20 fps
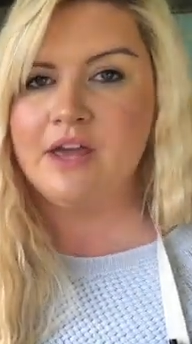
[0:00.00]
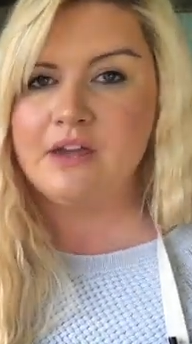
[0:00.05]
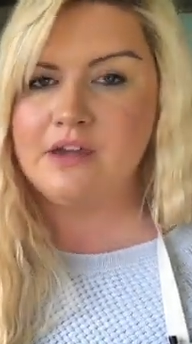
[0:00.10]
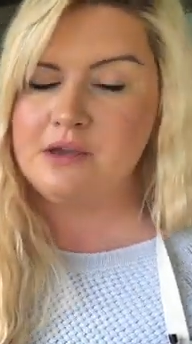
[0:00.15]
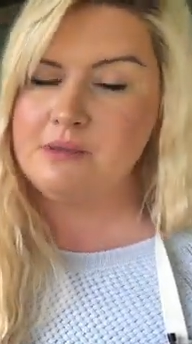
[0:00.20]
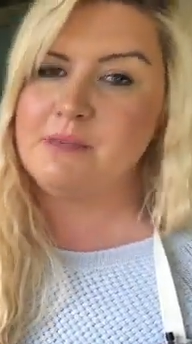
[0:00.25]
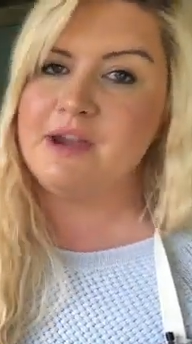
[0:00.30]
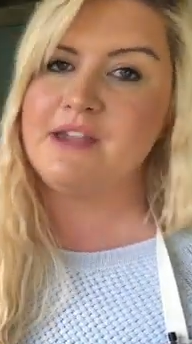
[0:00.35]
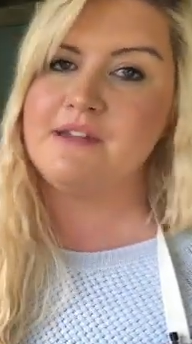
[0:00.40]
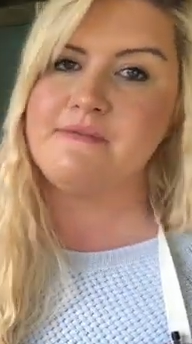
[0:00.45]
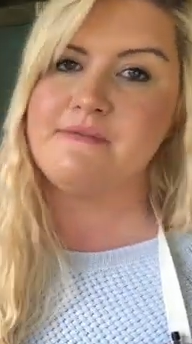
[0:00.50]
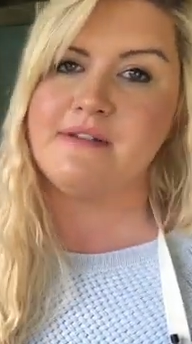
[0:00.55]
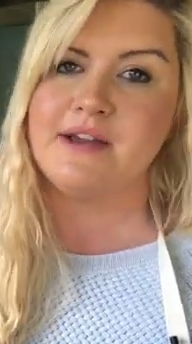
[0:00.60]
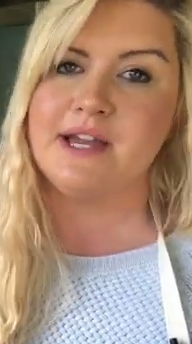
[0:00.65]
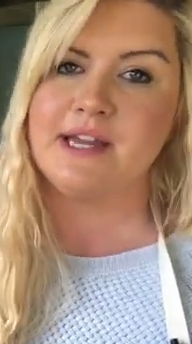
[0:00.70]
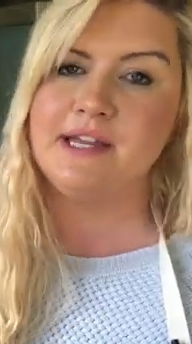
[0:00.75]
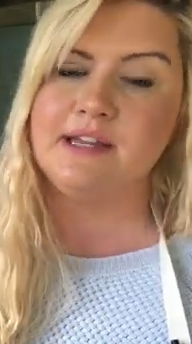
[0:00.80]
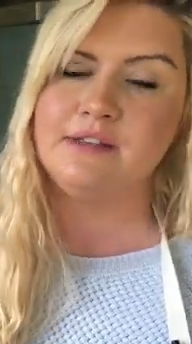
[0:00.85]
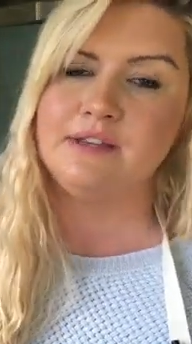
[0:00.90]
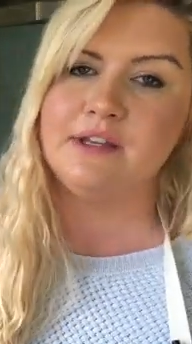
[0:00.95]
You might
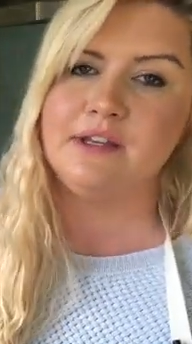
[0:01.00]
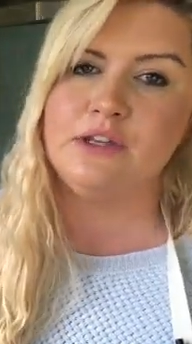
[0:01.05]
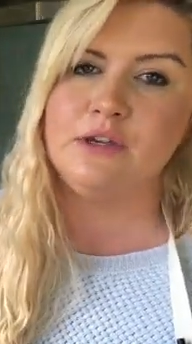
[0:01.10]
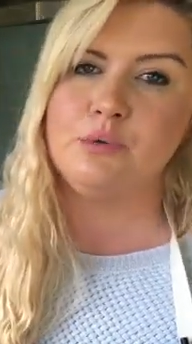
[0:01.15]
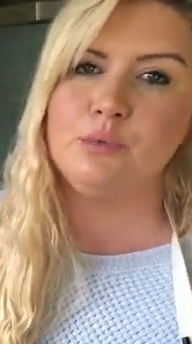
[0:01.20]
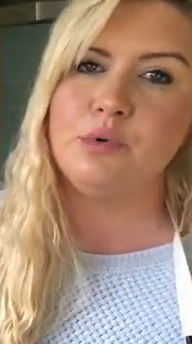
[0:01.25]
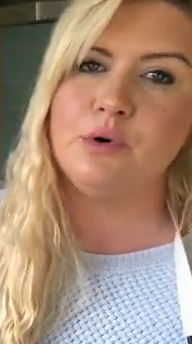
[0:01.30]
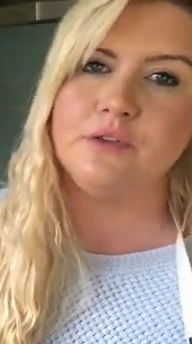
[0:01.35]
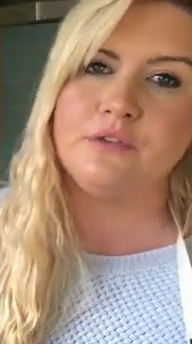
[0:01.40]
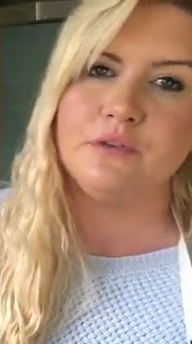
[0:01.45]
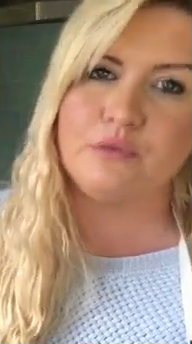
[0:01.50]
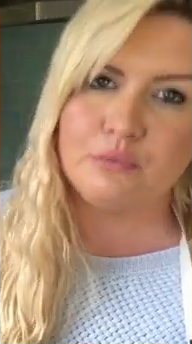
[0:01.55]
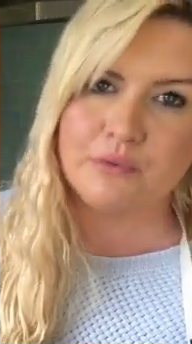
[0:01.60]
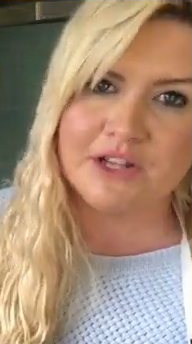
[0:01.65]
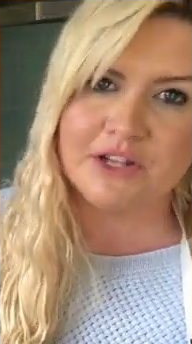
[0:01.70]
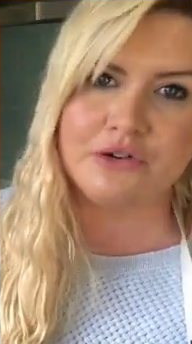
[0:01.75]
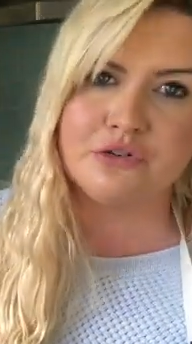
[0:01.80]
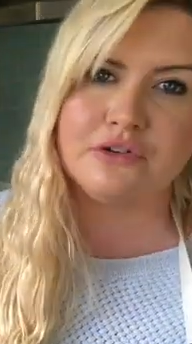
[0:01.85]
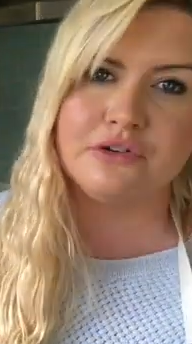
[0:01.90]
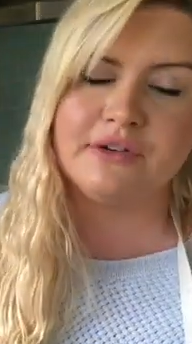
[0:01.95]
find that you want a
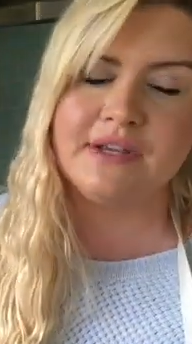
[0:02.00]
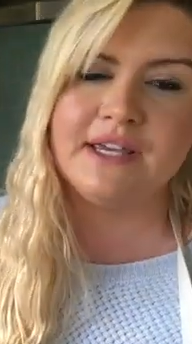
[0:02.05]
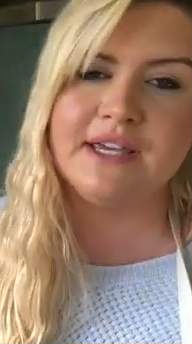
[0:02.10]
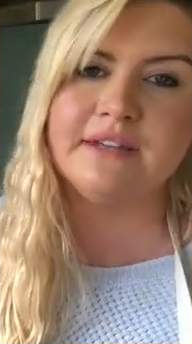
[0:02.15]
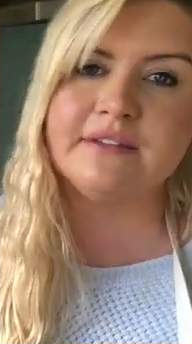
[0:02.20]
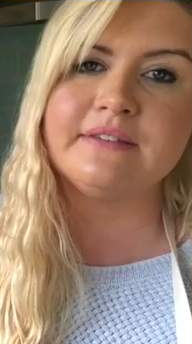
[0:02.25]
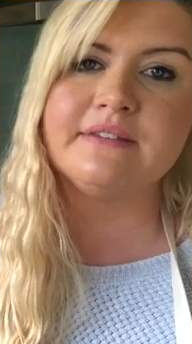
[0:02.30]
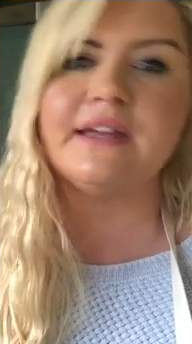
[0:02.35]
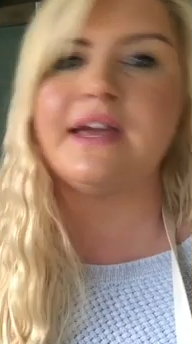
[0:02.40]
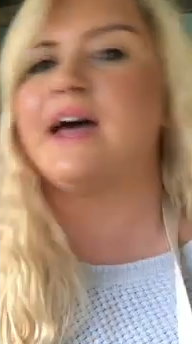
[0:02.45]
richer taste,